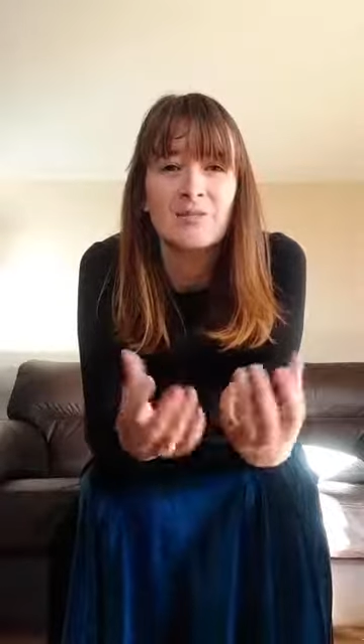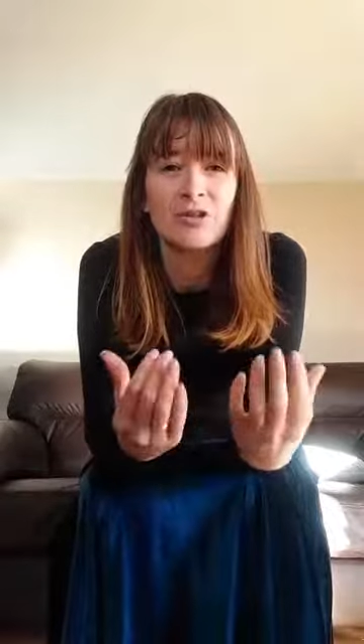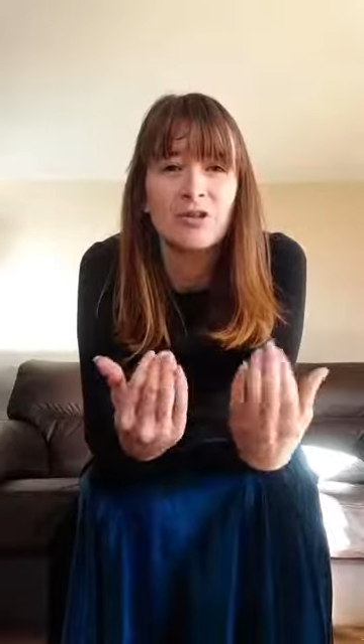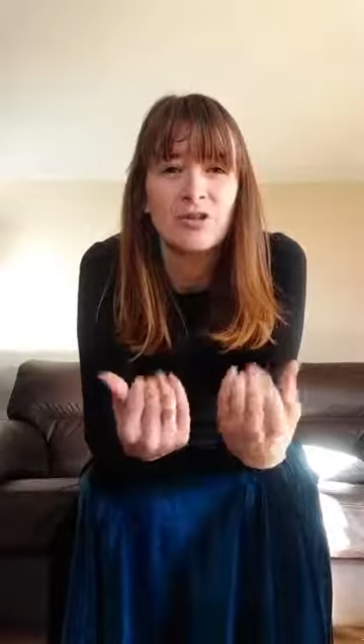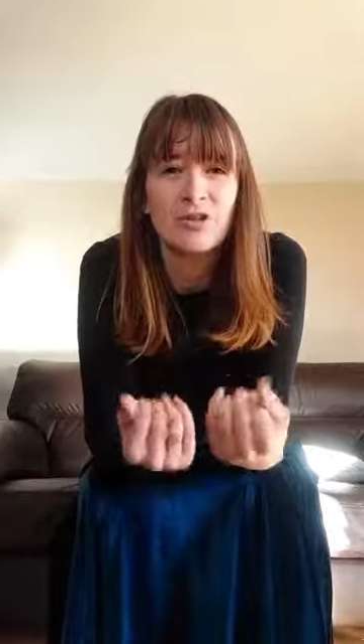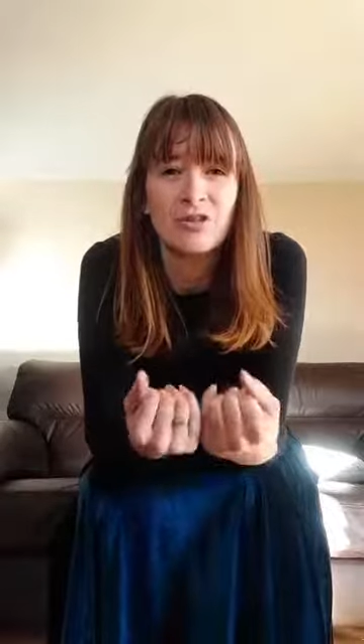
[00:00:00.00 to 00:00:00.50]
To
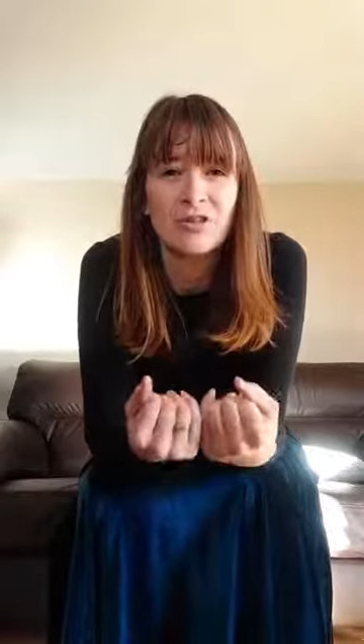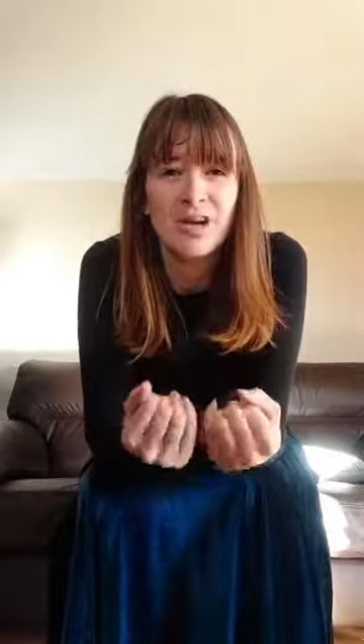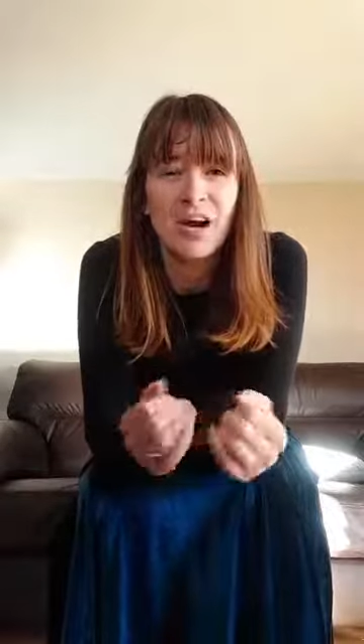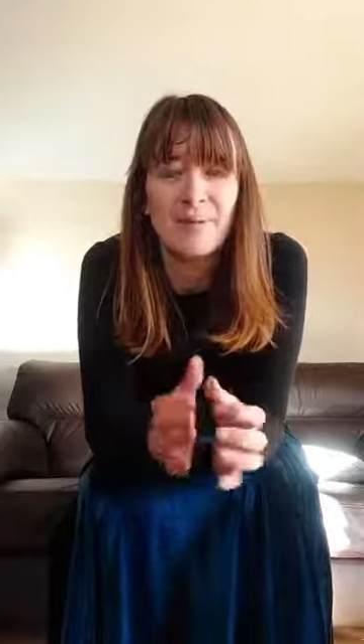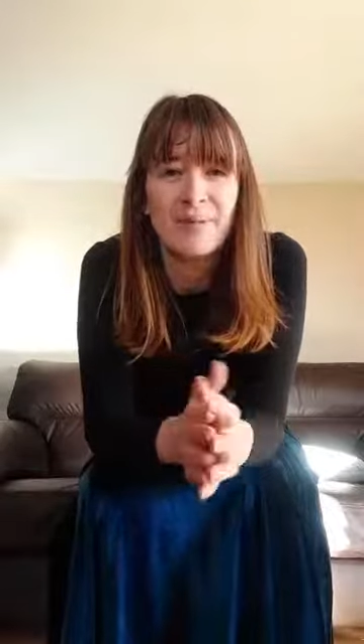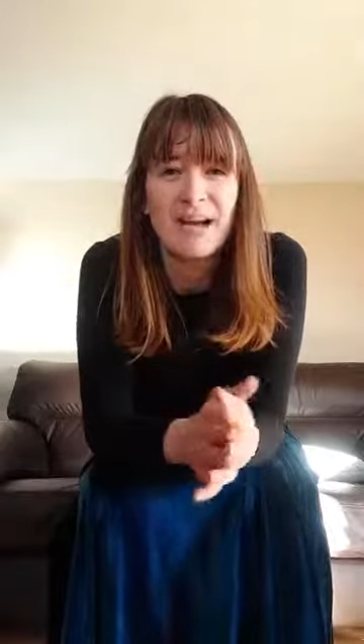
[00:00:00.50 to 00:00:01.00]
just
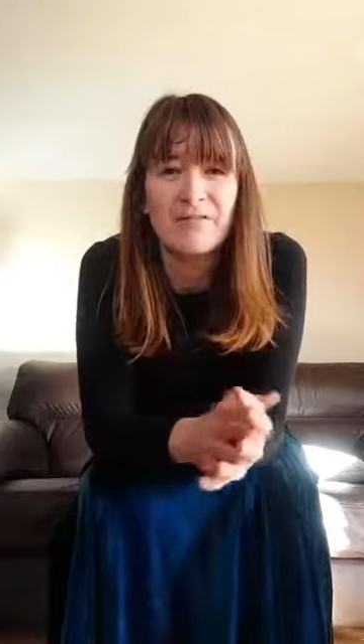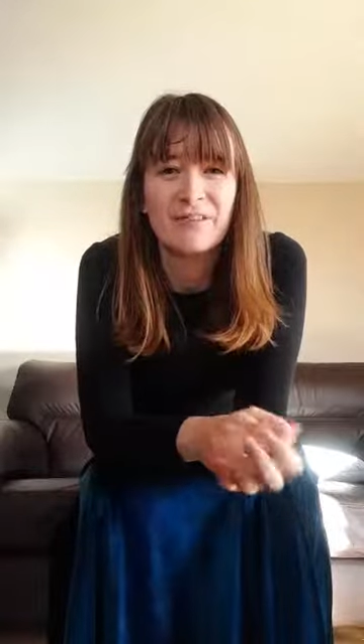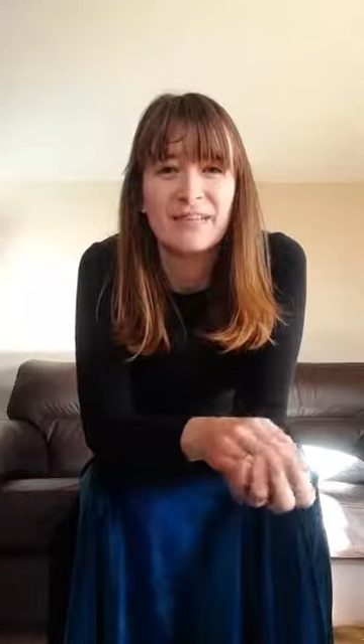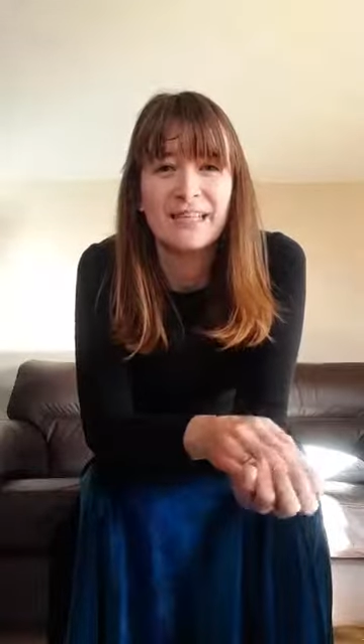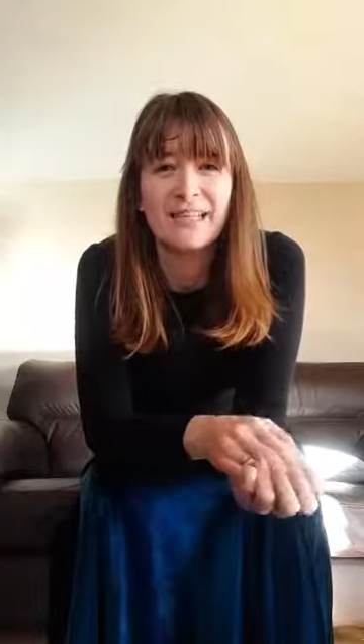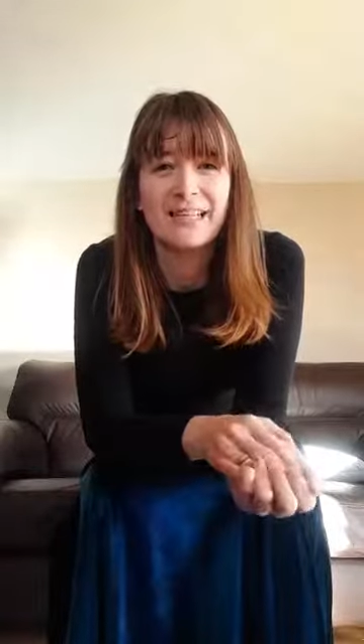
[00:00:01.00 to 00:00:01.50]
calm
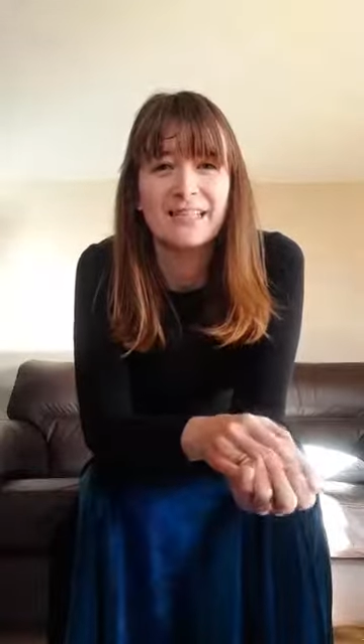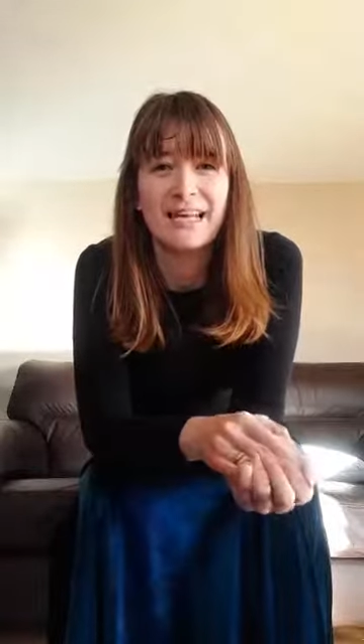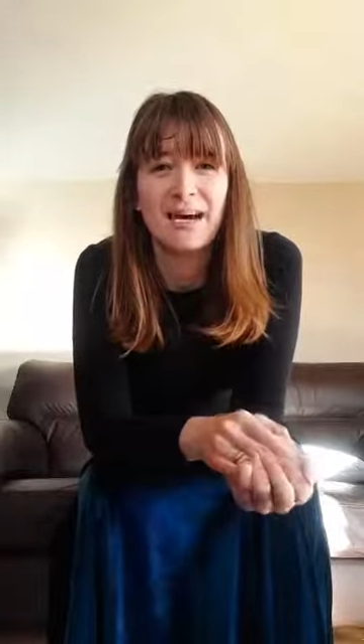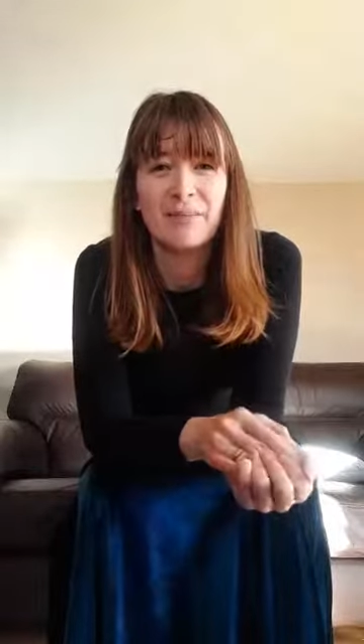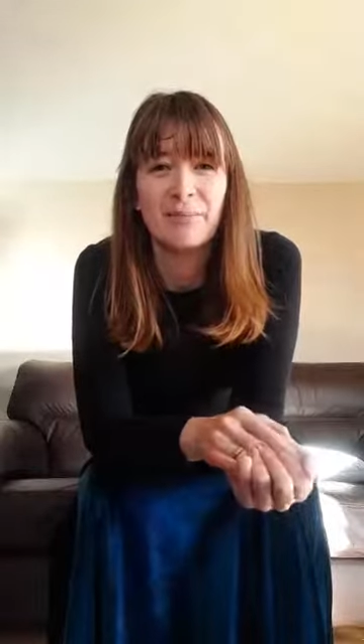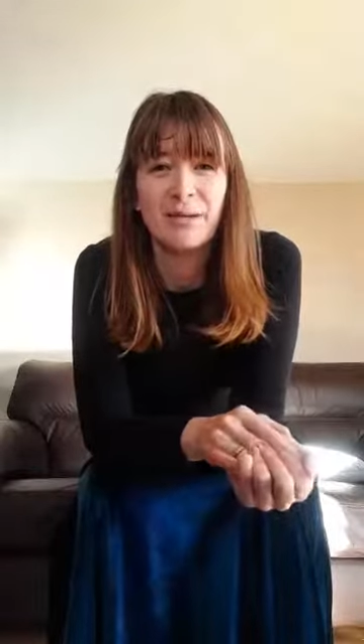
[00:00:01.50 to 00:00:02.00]
everything
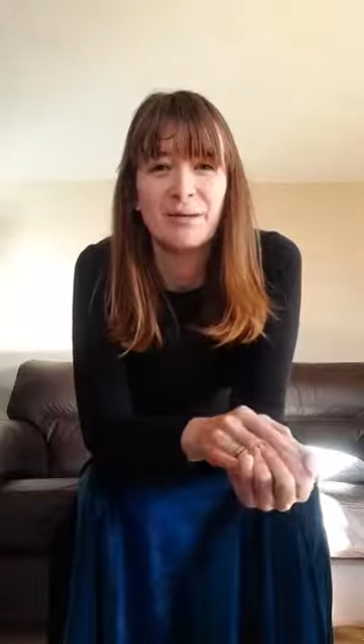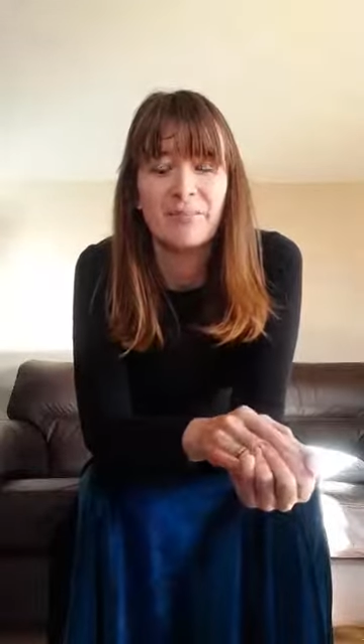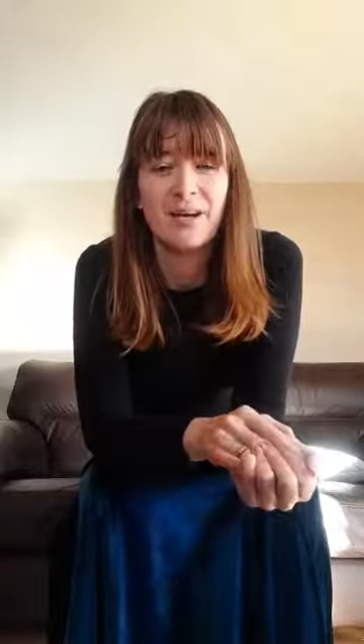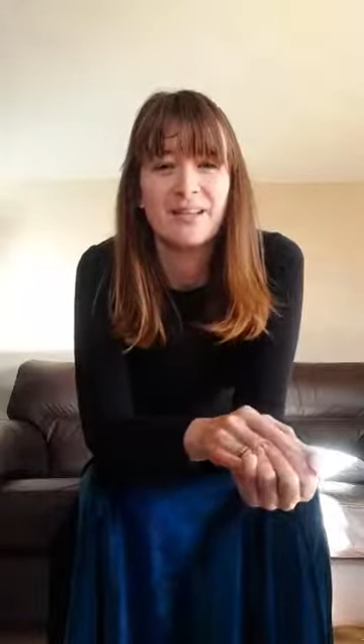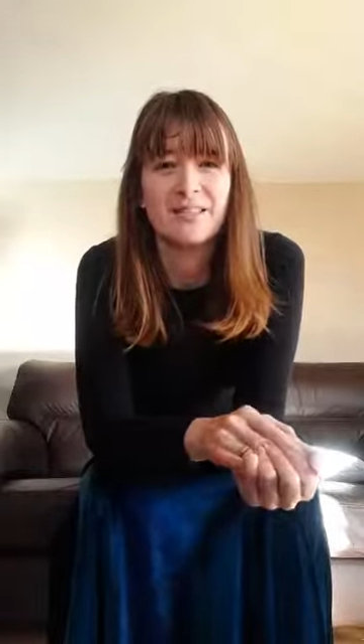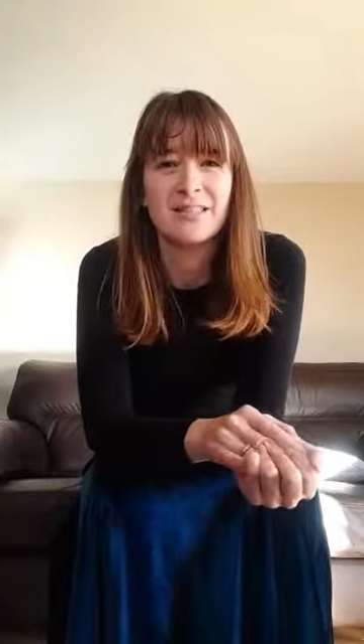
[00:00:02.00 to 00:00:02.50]
down and become
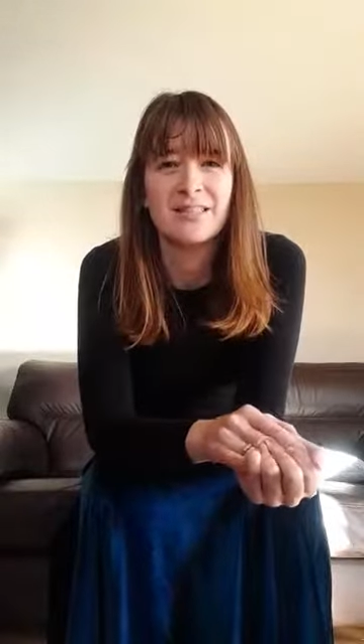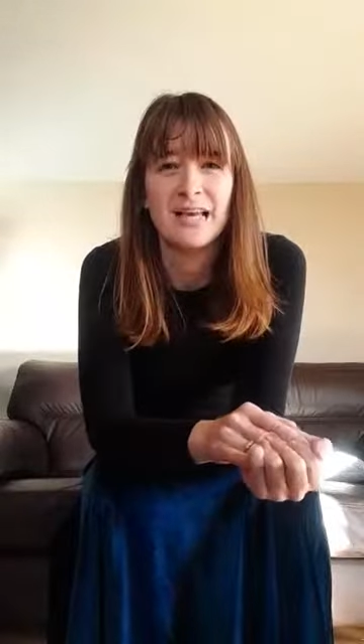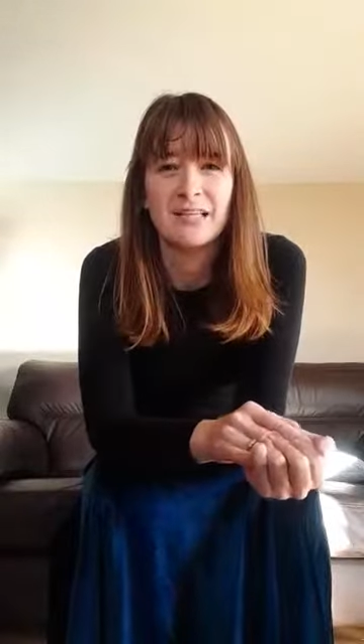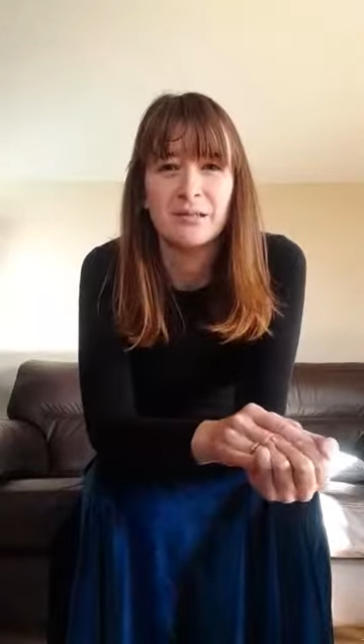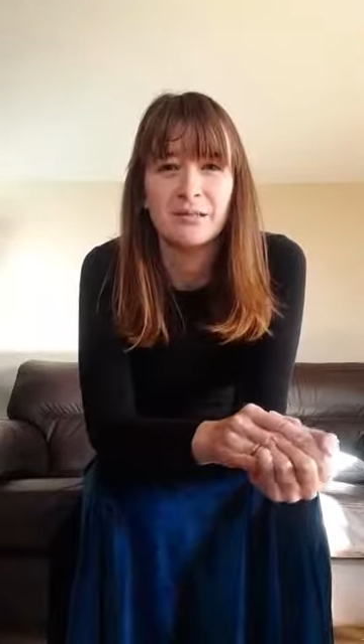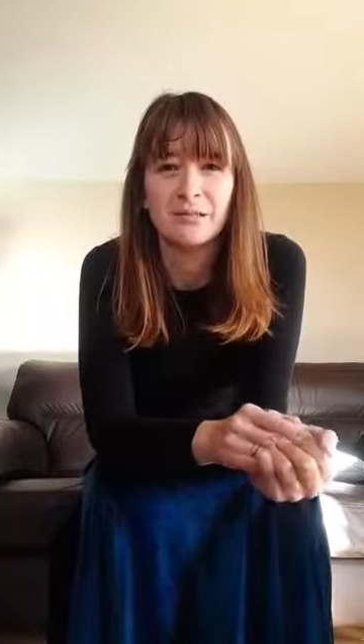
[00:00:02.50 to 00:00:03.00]
nice and
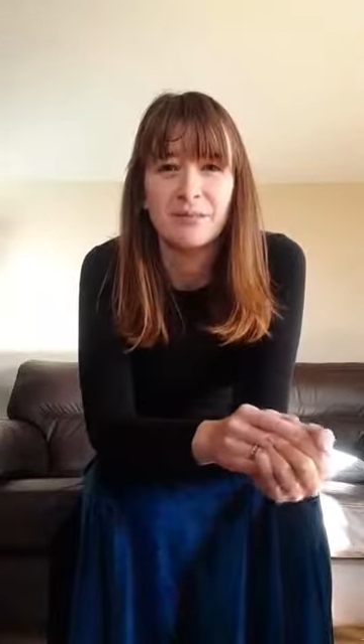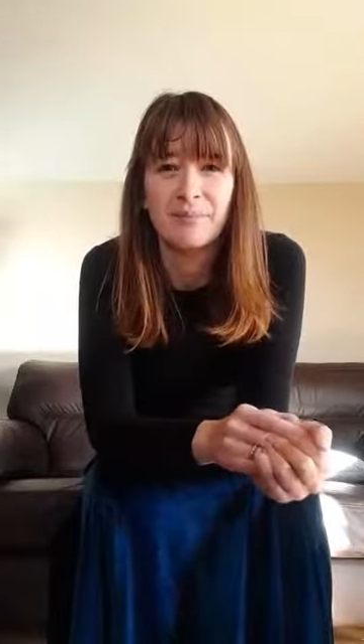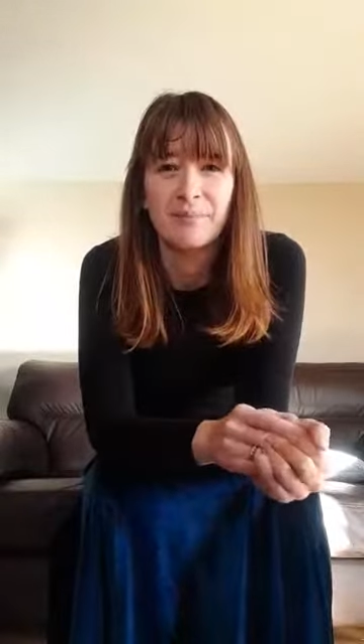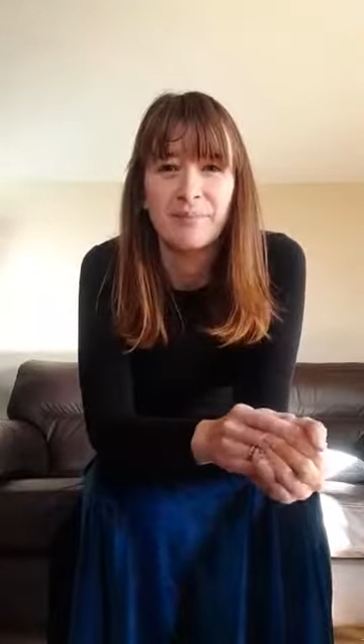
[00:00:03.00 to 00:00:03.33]
settled.